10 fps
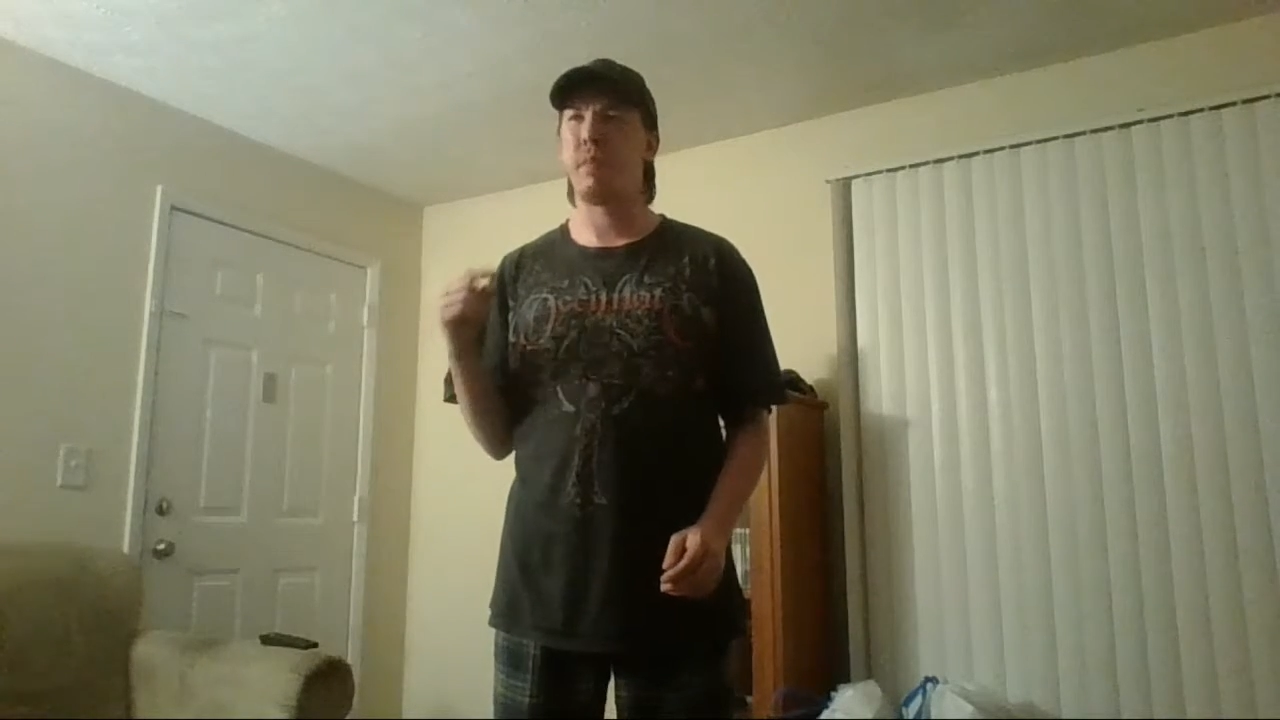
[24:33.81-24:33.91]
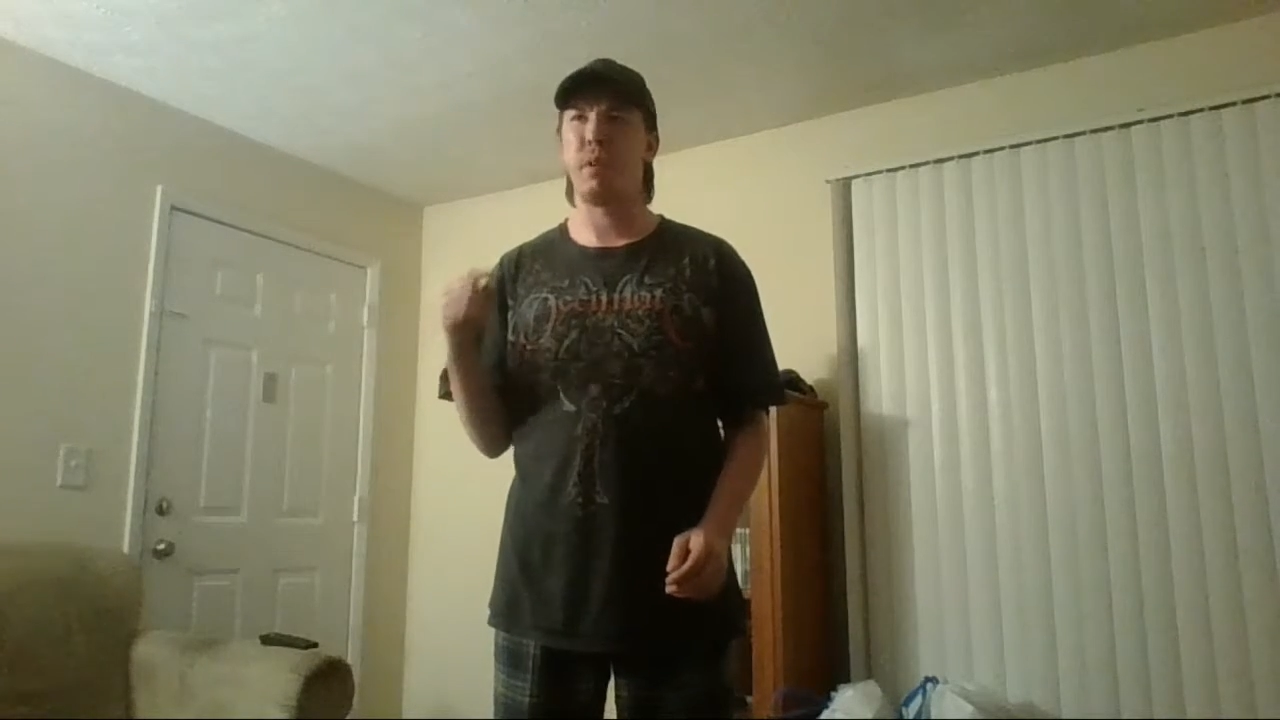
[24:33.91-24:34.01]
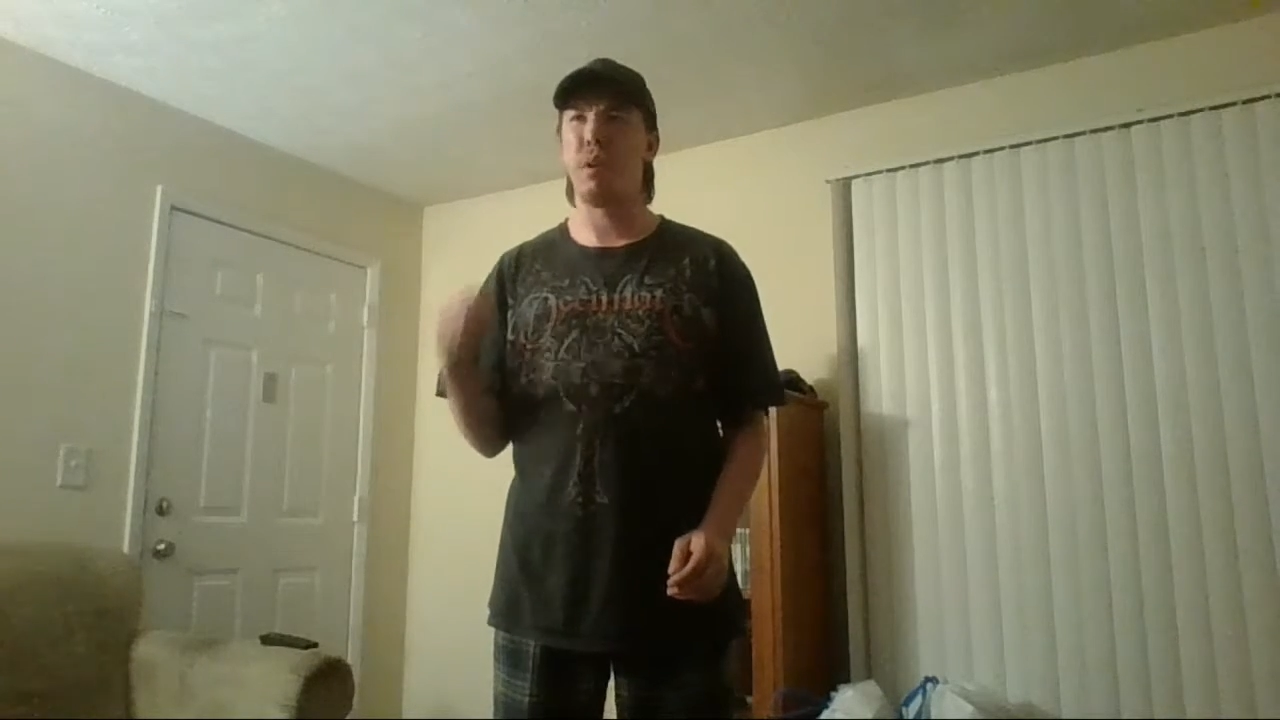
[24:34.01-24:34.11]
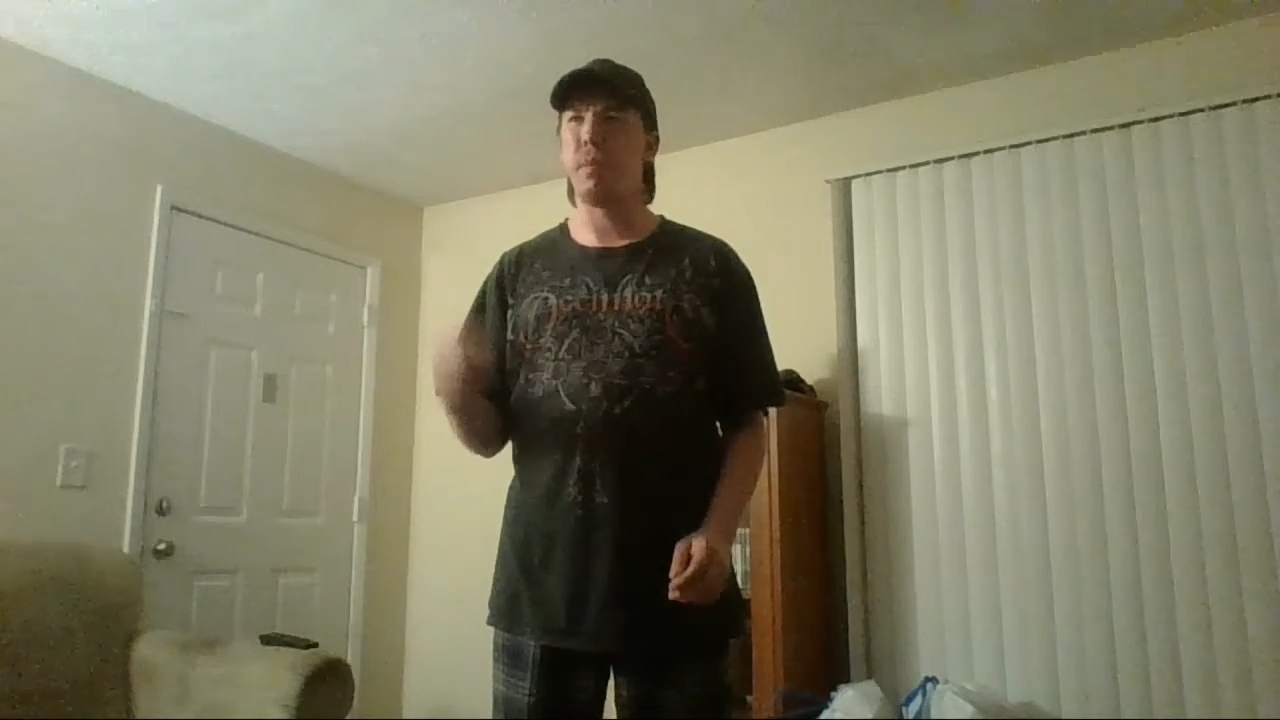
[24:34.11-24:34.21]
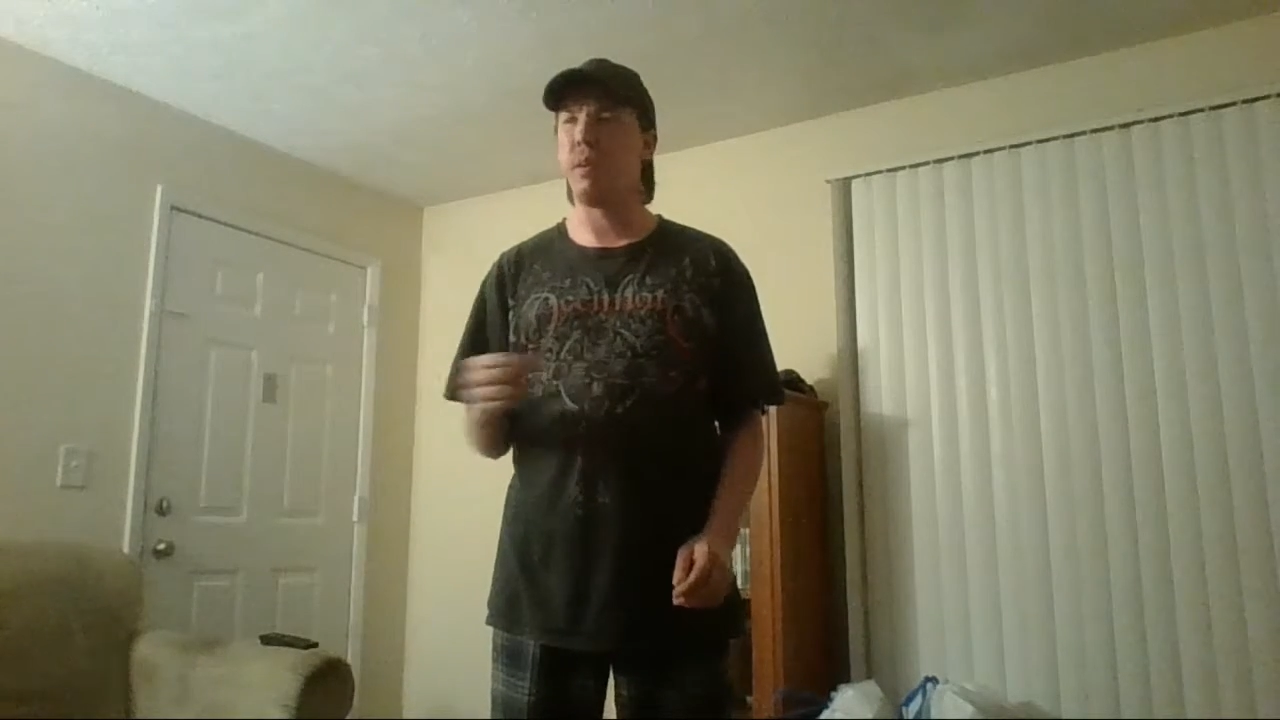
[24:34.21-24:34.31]

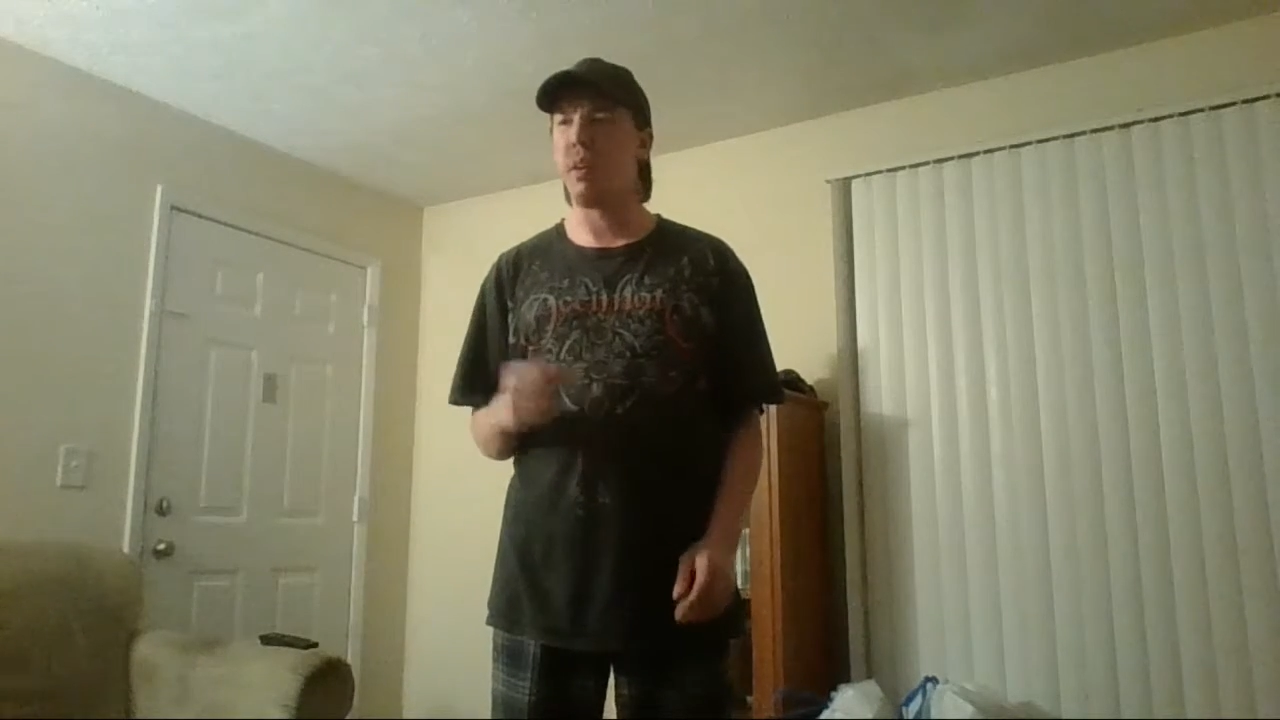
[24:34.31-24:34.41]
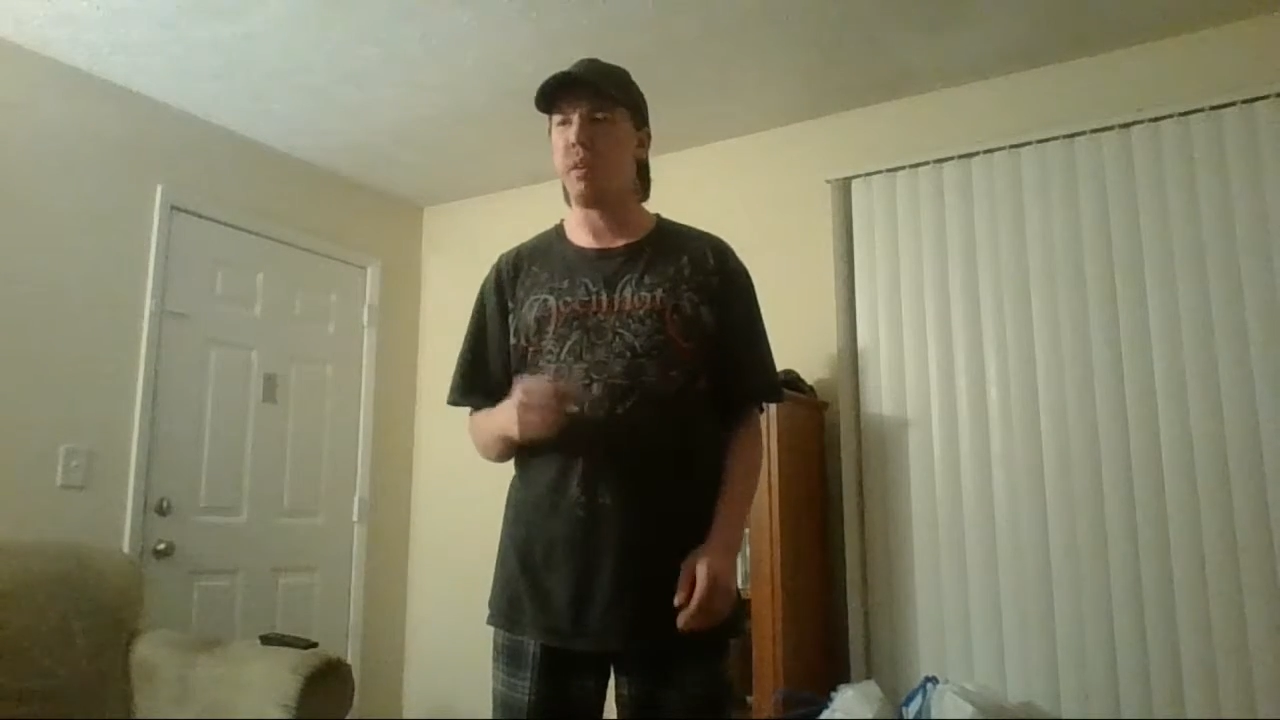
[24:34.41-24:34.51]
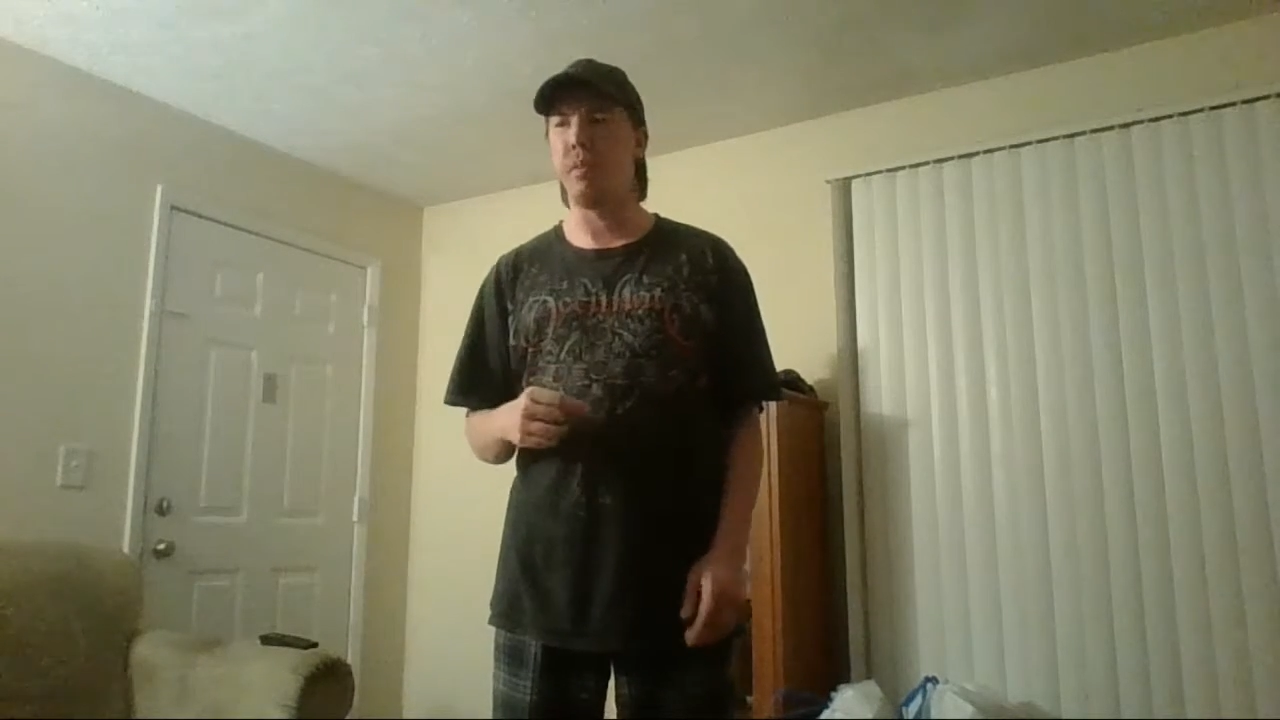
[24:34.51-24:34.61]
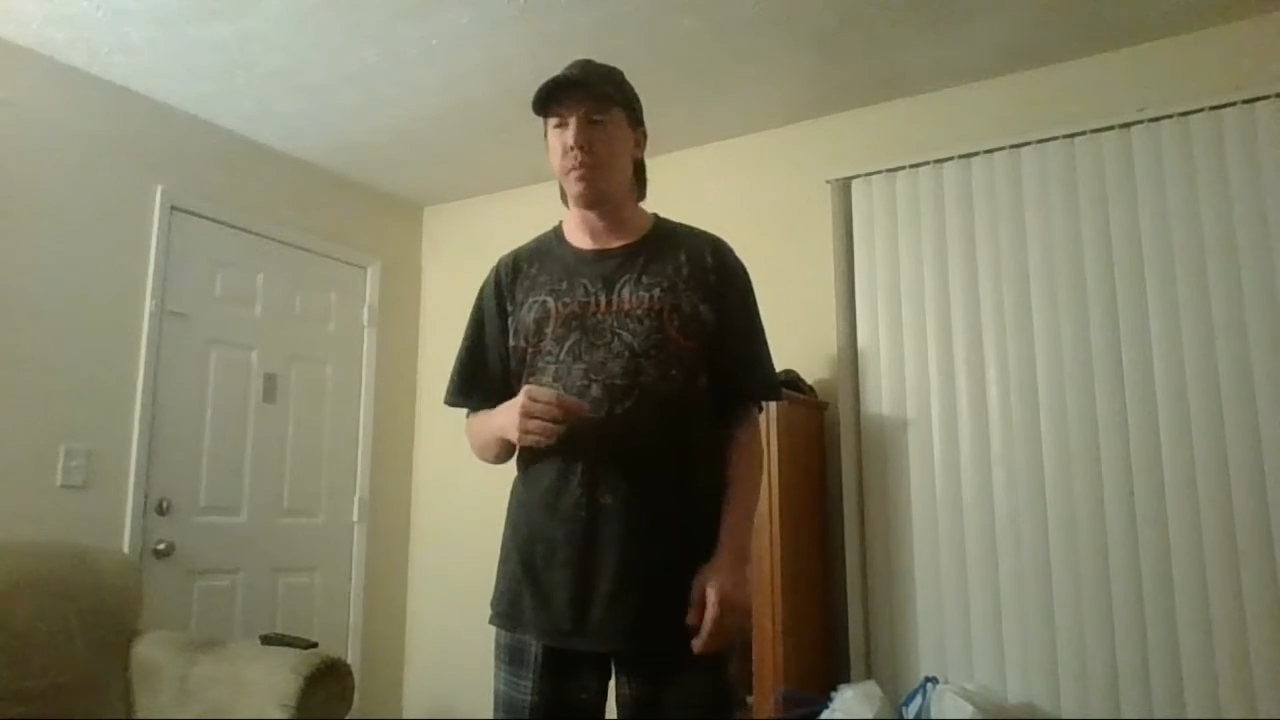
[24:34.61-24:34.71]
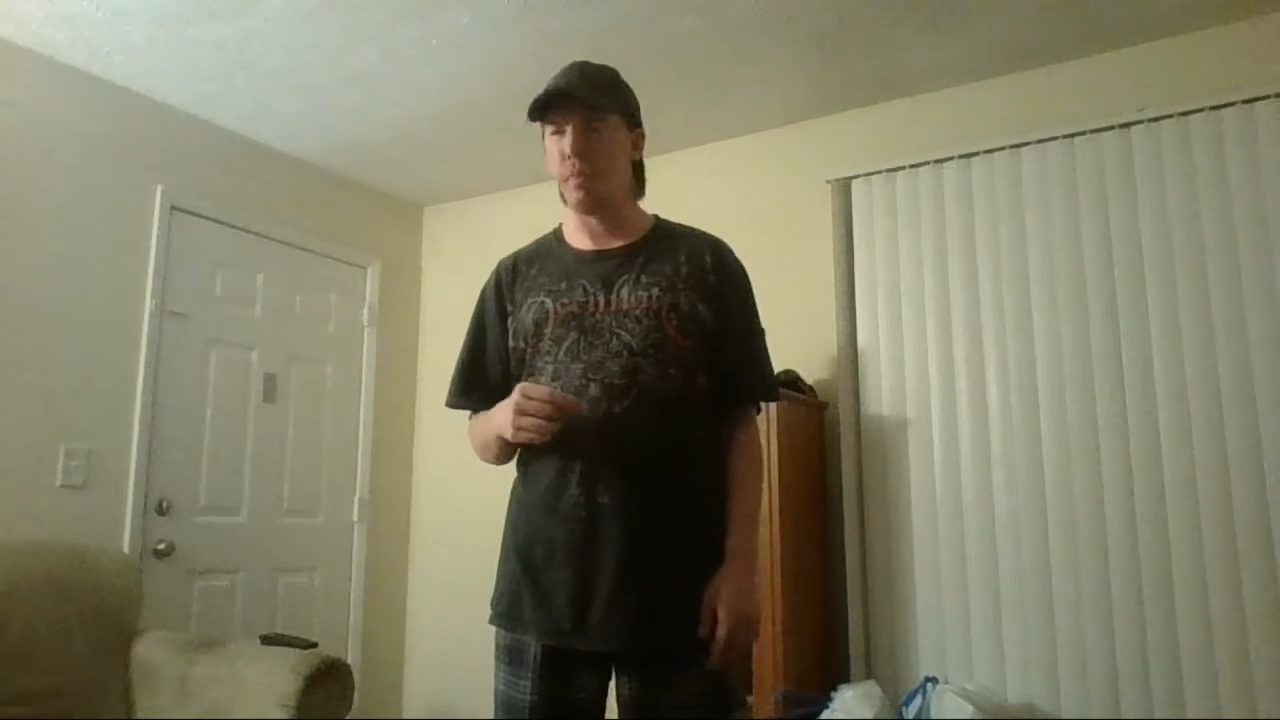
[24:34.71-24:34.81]
promo
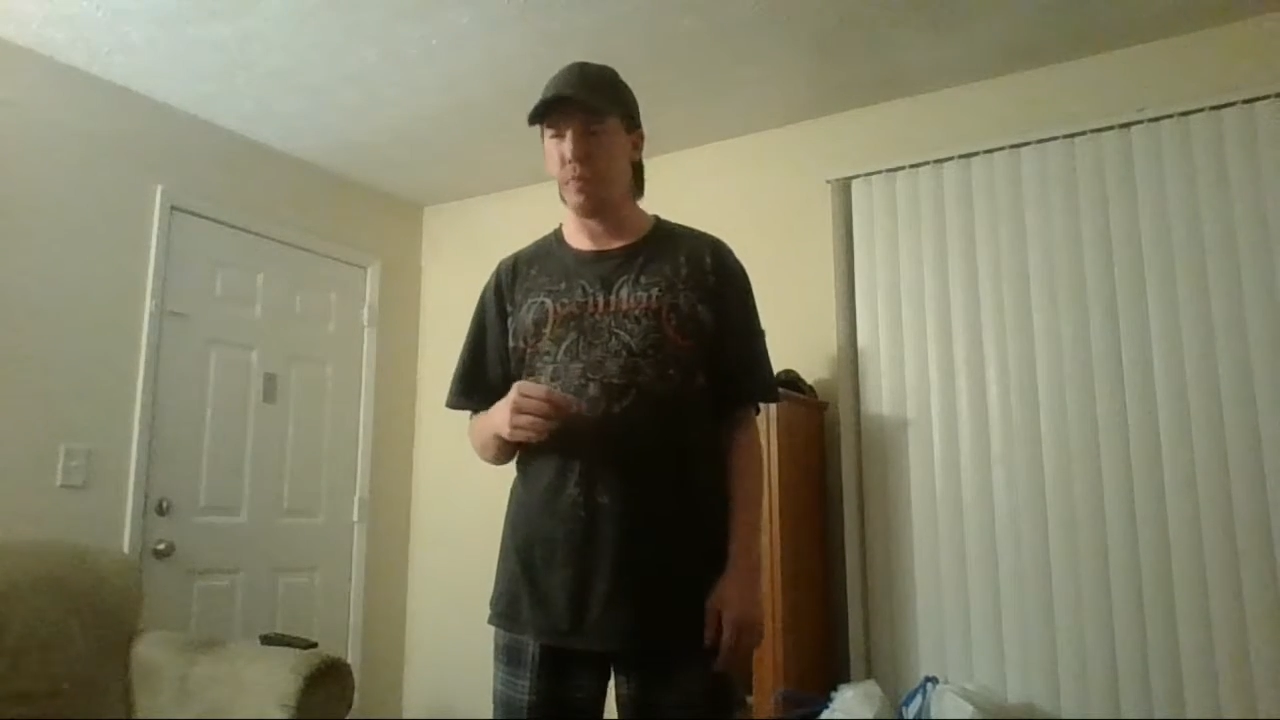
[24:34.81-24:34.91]
code.